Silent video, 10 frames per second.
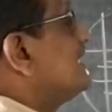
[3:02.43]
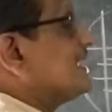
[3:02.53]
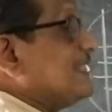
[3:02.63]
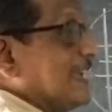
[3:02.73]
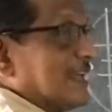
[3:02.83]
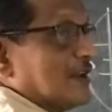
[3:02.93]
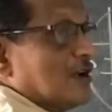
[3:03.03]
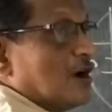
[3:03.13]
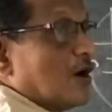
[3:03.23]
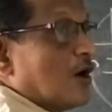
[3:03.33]

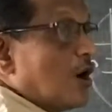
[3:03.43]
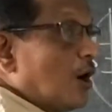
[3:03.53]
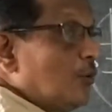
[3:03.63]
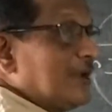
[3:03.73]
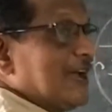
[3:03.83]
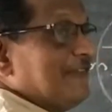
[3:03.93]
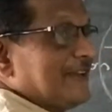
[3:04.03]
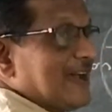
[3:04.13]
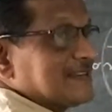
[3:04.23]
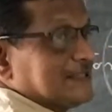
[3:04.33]
Here, how
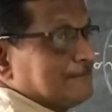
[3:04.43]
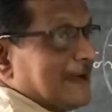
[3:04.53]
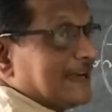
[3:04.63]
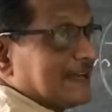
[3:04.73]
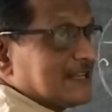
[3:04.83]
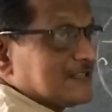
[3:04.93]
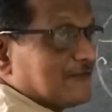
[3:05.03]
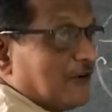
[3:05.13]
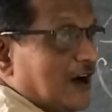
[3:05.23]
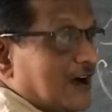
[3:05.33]
diffraction pattern is
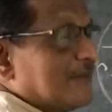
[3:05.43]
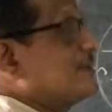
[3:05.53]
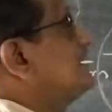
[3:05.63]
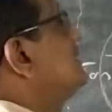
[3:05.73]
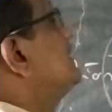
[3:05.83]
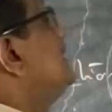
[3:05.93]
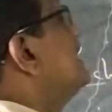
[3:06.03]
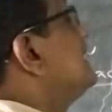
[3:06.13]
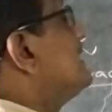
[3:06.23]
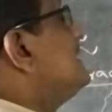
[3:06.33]
formed?
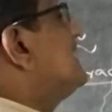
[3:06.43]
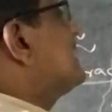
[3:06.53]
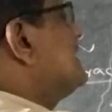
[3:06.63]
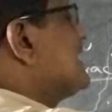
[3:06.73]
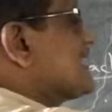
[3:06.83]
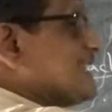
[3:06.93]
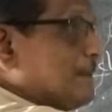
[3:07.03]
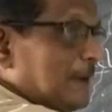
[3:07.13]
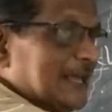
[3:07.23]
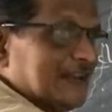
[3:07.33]
Here there is
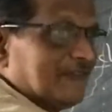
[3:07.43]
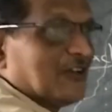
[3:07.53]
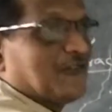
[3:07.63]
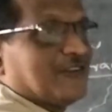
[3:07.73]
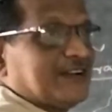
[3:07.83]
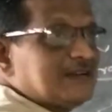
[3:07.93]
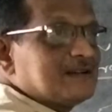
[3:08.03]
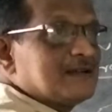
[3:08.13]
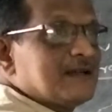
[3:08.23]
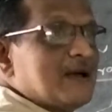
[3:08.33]
a plane wavefront.
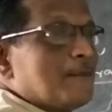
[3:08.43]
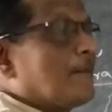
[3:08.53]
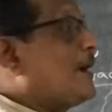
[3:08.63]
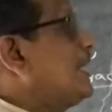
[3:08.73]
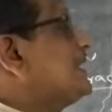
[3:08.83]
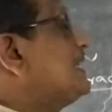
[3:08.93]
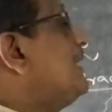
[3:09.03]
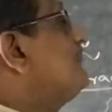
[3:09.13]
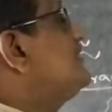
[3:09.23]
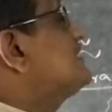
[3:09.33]
Part
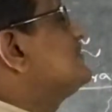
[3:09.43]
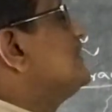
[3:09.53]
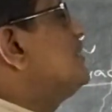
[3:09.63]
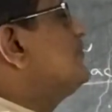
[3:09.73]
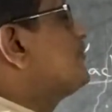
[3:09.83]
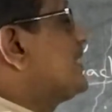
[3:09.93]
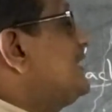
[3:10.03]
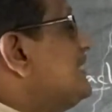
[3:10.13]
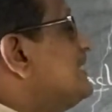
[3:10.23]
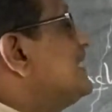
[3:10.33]
of this
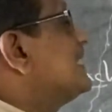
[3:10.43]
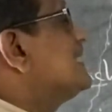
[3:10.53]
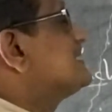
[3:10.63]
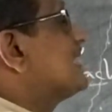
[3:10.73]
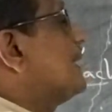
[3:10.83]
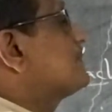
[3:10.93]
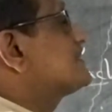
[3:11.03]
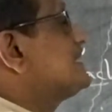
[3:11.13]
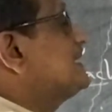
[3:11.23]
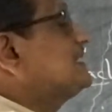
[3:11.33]
wavefront is
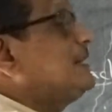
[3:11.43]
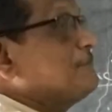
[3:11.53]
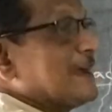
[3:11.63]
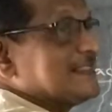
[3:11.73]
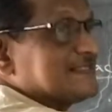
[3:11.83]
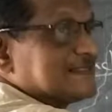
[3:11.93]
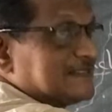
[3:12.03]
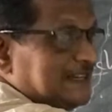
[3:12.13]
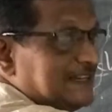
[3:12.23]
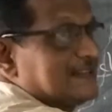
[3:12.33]
obstructed by this
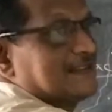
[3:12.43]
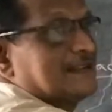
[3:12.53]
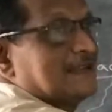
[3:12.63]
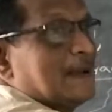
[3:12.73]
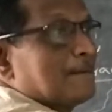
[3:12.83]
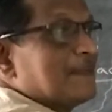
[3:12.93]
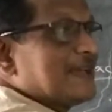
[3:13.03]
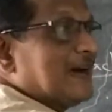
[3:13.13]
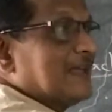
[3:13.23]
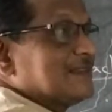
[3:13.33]
slit.
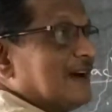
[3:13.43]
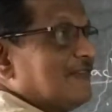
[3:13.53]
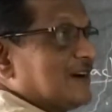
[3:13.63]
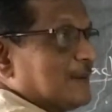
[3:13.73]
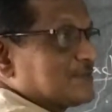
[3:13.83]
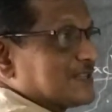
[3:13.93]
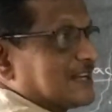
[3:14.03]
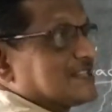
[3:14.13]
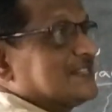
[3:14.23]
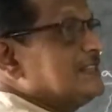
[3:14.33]
Because of
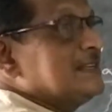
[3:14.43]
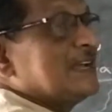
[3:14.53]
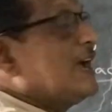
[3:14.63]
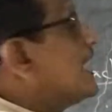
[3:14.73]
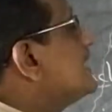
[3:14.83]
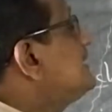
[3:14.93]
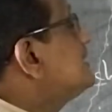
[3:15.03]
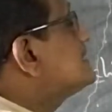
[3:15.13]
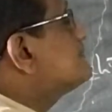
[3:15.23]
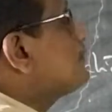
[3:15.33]
obstruction,
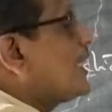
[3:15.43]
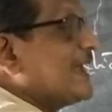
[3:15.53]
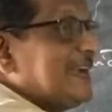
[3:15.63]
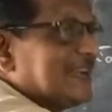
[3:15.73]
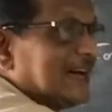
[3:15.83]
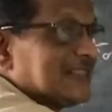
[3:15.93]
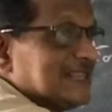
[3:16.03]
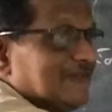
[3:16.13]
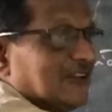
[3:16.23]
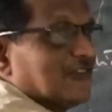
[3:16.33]
each point
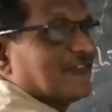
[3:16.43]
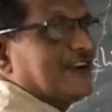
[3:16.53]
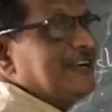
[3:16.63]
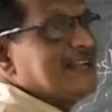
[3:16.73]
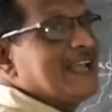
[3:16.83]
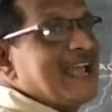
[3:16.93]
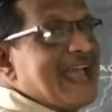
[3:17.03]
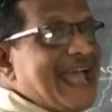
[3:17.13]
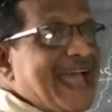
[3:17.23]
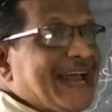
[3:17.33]
on the wavefront
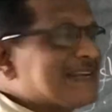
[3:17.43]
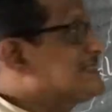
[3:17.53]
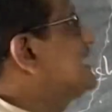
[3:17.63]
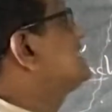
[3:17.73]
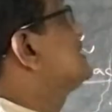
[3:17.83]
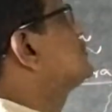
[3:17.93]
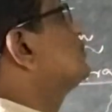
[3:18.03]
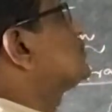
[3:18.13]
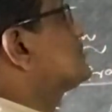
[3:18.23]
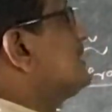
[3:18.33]
acts as a
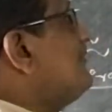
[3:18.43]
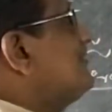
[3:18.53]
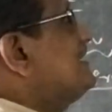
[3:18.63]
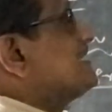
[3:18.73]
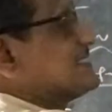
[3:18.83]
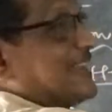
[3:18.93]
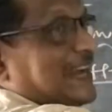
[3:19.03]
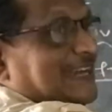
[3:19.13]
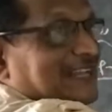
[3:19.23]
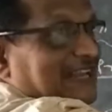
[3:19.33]
source of
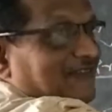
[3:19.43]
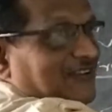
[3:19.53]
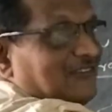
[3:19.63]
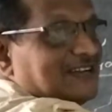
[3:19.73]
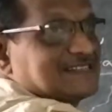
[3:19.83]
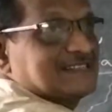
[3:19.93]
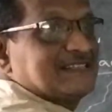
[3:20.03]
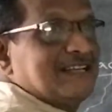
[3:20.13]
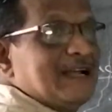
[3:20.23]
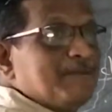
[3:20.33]
secondary wavelets.
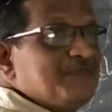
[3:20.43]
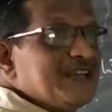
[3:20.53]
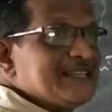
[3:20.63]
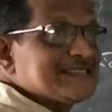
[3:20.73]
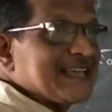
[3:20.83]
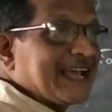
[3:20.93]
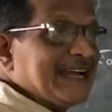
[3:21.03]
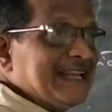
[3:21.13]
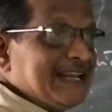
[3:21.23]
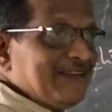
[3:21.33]
These
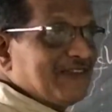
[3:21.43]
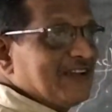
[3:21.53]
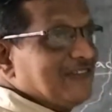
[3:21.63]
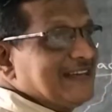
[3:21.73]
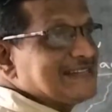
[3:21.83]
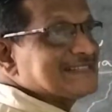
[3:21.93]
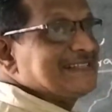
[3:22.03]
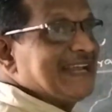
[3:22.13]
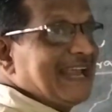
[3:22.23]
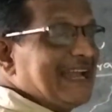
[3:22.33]
secondary
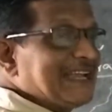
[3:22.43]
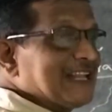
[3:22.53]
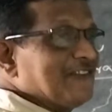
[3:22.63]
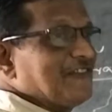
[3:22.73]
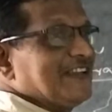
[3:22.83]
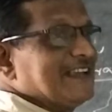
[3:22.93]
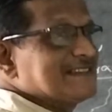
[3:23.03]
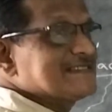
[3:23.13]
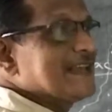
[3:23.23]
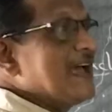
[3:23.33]
wavelets
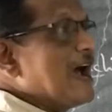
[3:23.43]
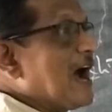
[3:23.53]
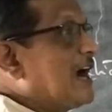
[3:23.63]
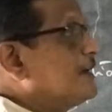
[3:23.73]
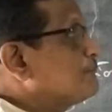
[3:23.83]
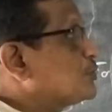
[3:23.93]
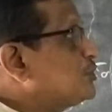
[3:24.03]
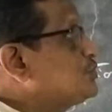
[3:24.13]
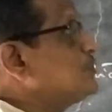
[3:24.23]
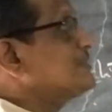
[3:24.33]
interferes and
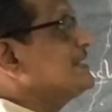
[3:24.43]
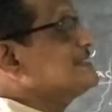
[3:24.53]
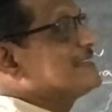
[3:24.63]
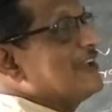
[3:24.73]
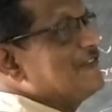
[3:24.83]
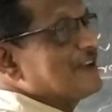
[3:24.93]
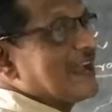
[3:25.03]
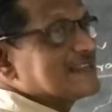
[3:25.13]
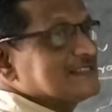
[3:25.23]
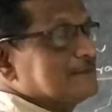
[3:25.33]
produces
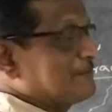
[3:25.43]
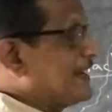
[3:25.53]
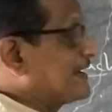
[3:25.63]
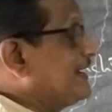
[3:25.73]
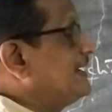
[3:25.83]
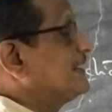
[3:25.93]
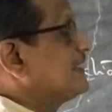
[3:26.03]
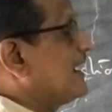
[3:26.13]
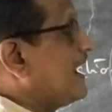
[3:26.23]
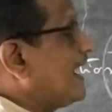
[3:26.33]
diffraction
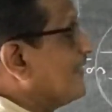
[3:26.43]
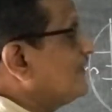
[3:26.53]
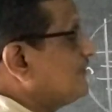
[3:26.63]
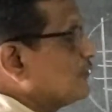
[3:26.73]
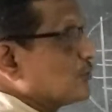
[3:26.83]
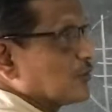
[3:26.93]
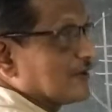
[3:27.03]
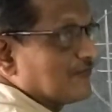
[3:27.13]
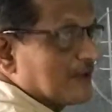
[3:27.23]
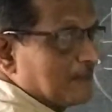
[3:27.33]
pattern on the
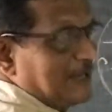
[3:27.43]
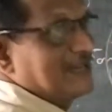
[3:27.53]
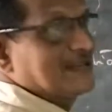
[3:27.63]
photographic plate.